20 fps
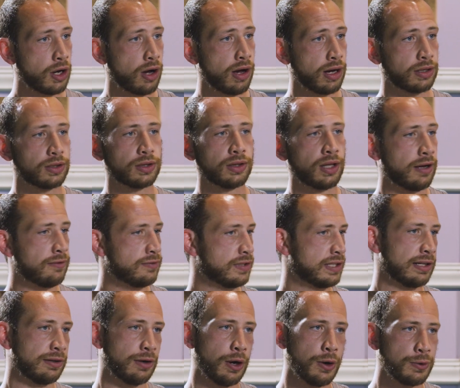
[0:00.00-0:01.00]
A dog
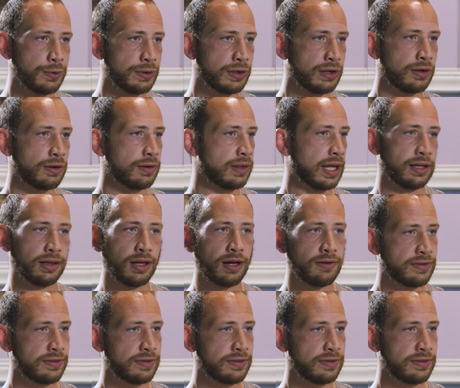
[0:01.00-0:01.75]
loves their owner,